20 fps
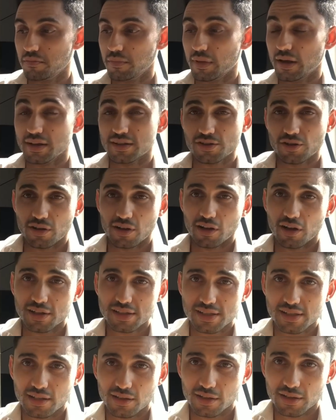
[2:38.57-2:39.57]
it's got a
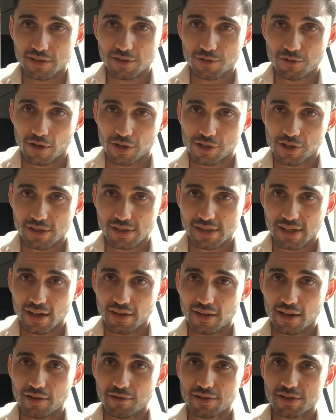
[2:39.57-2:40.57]
nice little instruction set
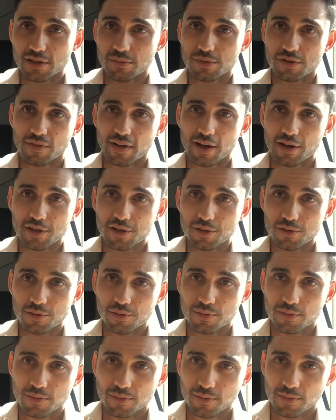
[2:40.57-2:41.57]
there in terms of how you
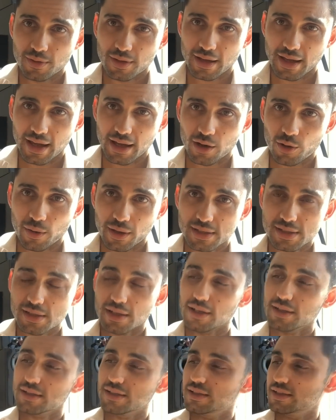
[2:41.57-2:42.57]
get quick
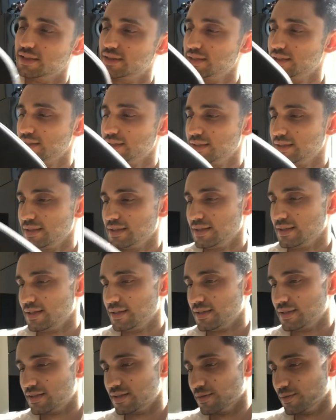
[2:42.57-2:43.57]
started.
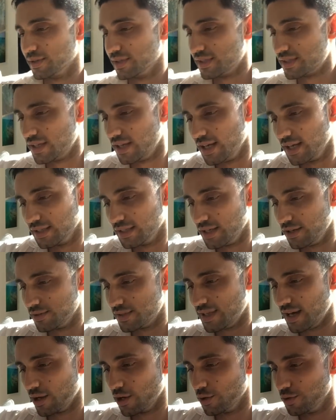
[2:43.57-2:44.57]
So what it's saying there is
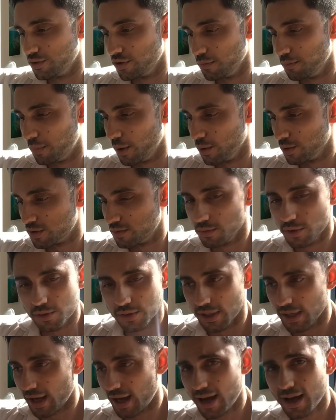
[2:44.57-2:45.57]
download the Bose
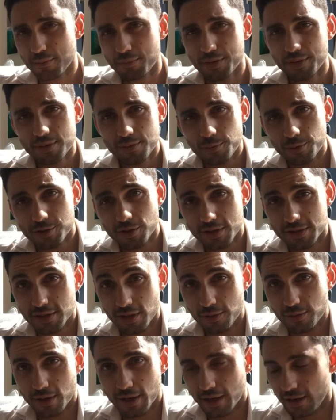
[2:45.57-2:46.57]
Music app, which I
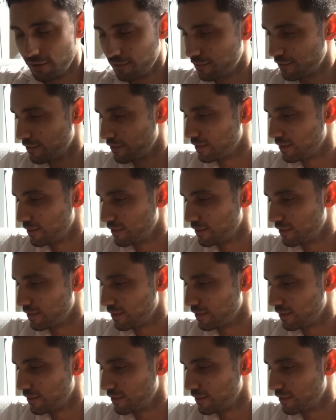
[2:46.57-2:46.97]
don't have.